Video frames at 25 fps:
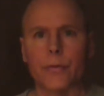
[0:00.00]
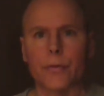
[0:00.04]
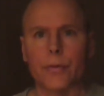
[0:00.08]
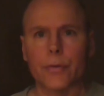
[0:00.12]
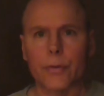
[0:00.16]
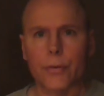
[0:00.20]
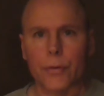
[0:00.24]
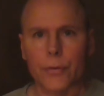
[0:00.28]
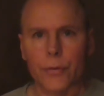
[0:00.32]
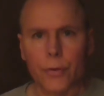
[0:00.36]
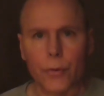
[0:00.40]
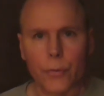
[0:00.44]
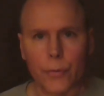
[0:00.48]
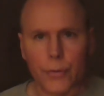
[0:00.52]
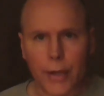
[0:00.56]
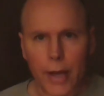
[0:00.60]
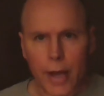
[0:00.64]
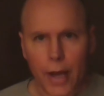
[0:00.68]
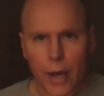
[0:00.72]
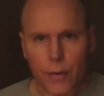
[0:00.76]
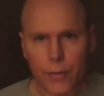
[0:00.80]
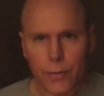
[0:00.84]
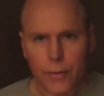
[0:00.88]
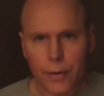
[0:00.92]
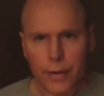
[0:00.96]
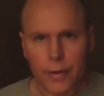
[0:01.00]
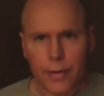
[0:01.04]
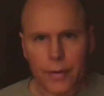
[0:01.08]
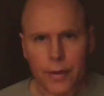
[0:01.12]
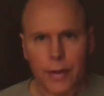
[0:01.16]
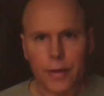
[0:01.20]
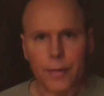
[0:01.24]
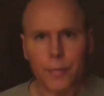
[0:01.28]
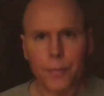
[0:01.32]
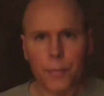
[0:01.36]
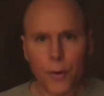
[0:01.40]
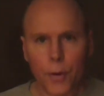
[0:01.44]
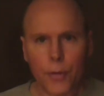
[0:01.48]
there's no doubt
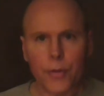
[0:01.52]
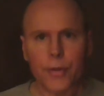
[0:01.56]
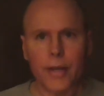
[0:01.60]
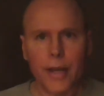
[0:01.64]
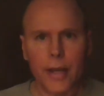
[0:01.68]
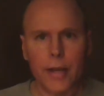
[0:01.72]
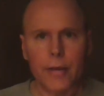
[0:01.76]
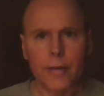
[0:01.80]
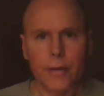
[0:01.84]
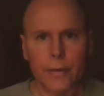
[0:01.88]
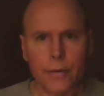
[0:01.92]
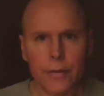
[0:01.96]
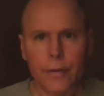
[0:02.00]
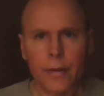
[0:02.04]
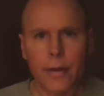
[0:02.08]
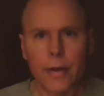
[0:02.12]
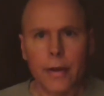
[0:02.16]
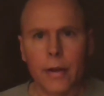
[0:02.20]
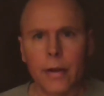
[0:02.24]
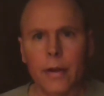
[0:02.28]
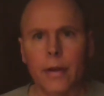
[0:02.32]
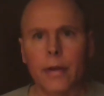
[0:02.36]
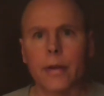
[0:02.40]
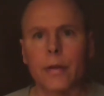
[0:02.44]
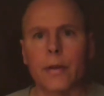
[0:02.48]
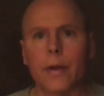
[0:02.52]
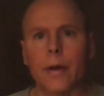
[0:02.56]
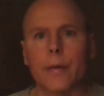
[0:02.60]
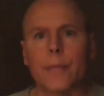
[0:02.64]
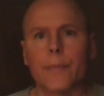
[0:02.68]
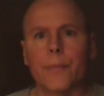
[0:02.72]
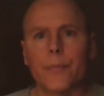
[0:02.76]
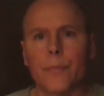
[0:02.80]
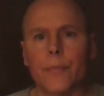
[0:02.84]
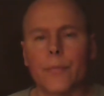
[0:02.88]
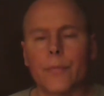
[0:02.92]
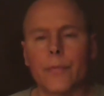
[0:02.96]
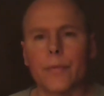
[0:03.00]
that in both cases
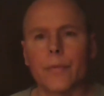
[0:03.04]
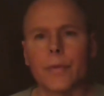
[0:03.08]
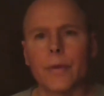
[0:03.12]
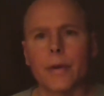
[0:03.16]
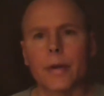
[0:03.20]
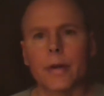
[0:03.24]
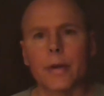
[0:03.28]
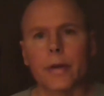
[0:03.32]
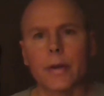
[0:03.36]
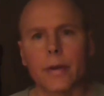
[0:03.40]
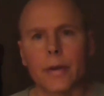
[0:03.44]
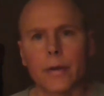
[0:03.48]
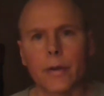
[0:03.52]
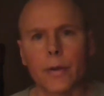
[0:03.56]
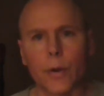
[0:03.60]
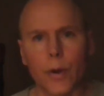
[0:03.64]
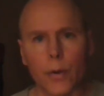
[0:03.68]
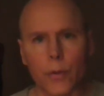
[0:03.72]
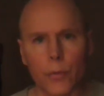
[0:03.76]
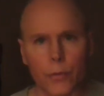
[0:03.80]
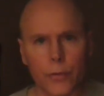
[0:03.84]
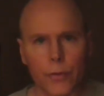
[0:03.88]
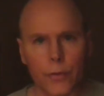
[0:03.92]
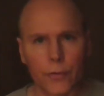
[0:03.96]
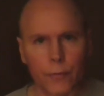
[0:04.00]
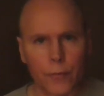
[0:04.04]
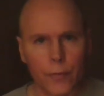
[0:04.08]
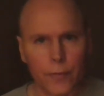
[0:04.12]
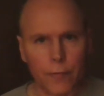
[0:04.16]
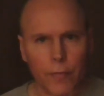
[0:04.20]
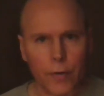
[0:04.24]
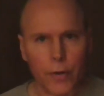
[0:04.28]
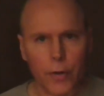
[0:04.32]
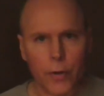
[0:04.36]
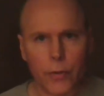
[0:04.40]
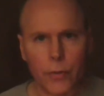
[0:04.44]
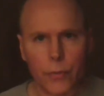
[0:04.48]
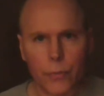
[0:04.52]
this
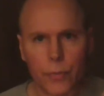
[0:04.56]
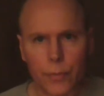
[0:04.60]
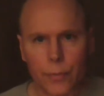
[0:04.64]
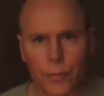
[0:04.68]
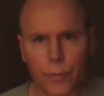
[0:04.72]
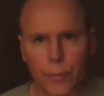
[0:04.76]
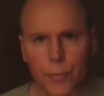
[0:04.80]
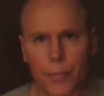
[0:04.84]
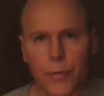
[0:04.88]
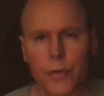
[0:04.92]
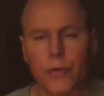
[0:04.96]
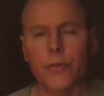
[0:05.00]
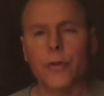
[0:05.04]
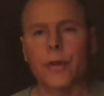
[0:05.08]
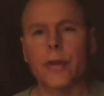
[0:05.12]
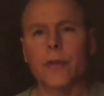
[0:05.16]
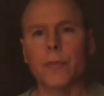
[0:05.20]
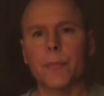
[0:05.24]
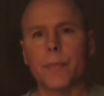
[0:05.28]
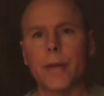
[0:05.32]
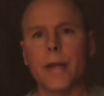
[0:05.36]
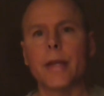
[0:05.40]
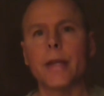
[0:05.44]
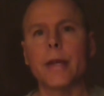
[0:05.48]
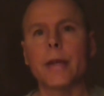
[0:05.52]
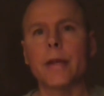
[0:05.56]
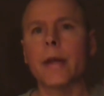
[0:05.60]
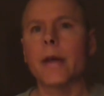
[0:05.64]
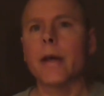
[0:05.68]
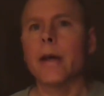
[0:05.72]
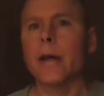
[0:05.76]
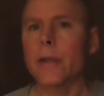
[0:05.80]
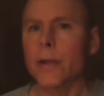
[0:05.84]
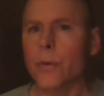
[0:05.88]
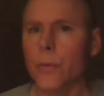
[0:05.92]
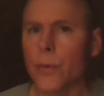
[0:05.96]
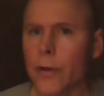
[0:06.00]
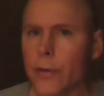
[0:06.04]
person is meeting
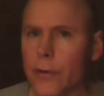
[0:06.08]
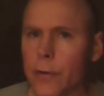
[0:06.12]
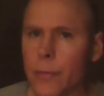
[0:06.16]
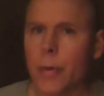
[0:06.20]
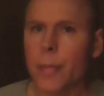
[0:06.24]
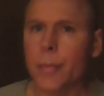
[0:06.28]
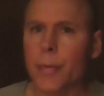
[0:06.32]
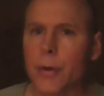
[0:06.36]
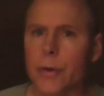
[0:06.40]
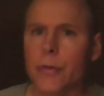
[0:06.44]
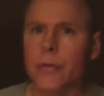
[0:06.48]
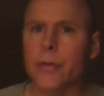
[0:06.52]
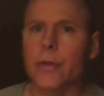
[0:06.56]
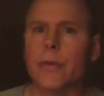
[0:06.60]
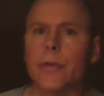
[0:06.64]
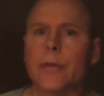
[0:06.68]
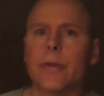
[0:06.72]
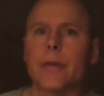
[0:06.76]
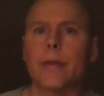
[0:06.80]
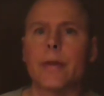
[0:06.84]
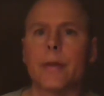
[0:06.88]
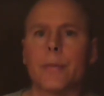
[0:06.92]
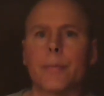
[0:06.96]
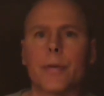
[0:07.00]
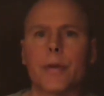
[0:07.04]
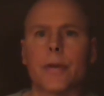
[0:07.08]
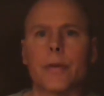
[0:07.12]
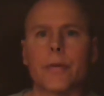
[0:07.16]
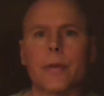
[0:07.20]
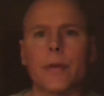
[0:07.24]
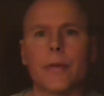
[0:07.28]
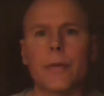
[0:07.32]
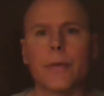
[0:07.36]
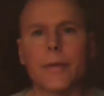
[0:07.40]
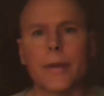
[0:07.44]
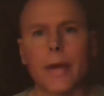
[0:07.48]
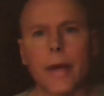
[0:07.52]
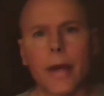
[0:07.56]
the reasonable
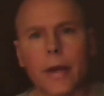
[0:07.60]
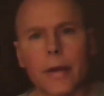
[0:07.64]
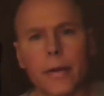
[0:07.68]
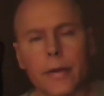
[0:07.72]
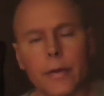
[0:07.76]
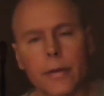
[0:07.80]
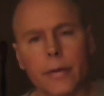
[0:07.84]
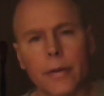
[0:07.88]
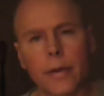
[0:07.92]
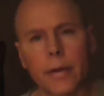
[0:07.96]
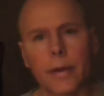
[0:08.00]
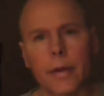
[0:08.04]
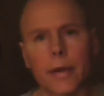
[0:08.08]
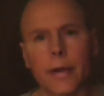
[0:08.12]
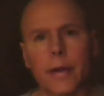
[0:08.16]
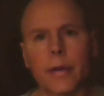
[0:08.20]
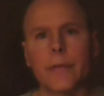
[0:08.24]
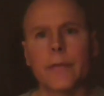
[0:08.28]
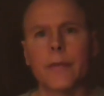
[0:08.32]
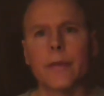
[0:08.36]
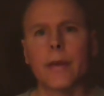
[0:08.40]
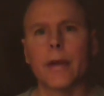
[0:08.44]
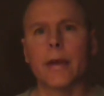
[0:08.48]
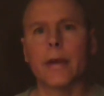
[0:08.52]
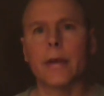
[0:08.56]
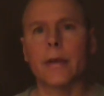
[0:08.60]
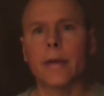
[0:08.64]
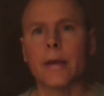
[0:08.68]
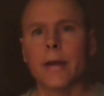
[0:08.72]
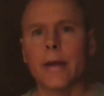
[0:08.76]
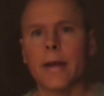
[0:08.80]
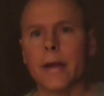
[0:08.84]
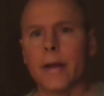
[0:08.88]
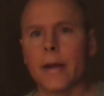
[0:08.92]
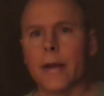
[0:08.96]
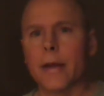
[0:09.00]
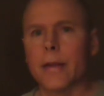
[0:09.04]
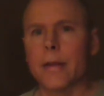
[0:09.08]
person standard in saying
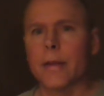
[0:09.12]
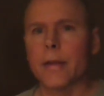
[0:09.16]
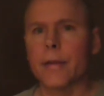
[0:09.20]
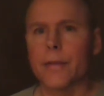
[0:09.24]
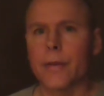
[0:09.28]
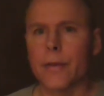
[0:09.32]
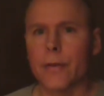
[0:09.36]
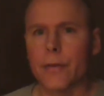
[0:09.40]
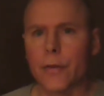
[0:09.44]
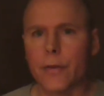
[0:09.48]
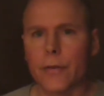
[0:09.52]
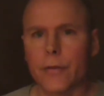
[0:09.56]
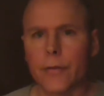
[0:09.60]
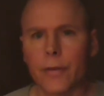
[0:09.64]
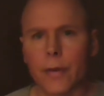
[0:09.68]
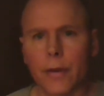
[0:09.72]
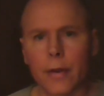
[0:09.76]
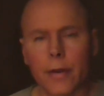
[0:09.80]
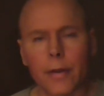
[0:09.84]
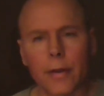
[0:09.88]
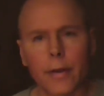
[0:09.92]
that this is